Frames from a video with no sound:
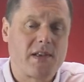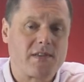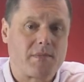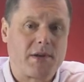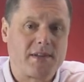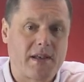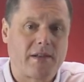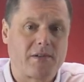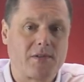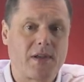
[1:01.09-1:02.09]
sensibly
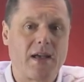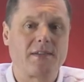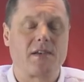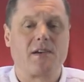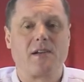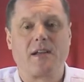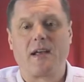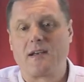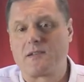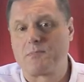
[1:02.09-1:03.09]
settled as
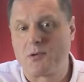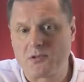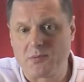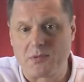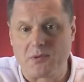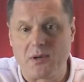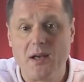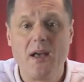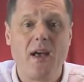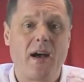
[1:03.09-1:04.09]
early as possible,
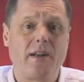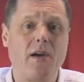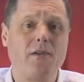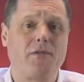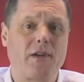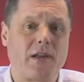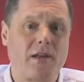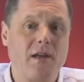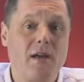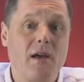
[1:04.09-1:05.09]
and
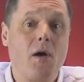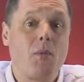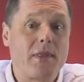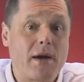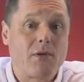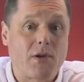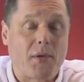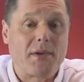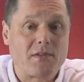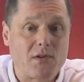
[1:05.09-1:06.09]
hopefully without
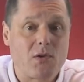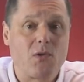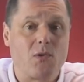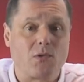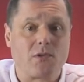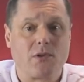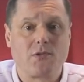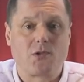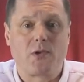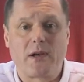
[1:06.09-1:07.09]
going to court,
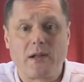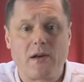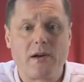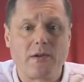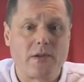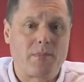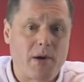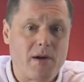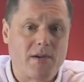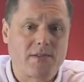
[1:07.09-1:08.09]
drawing a line on the
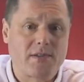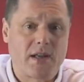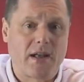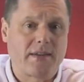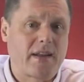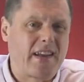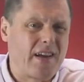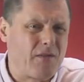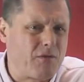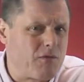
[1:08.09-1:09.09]
past and
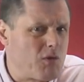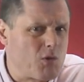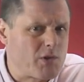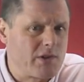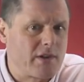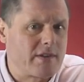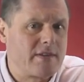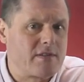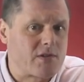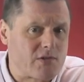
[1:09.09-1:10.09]
any unfortunate
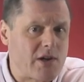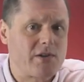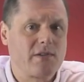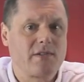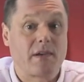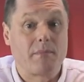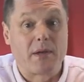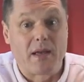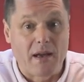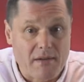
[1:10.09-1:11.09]
indiscretions and
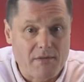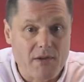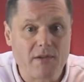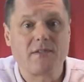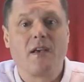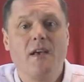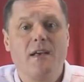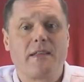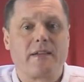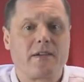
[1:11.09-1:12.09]
behaviours
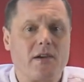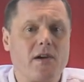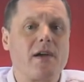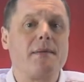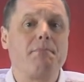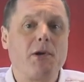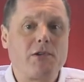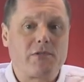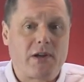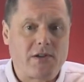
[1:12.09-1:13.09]
that occur in
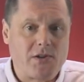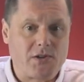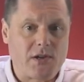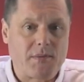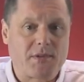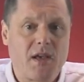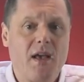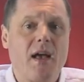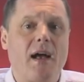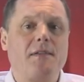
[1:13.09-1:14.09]
most relationships,
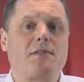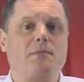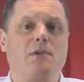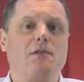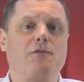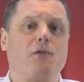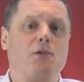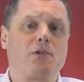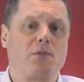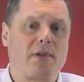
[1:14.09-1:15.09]
and to move
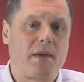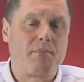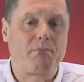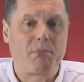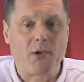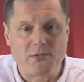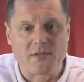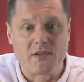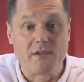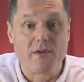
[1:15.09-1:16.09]
forward with a
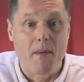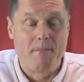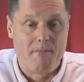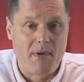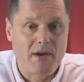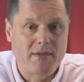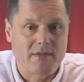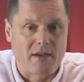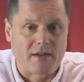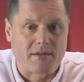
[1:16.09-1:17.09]
positive
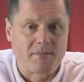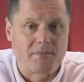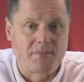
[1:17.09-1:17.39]
mindset.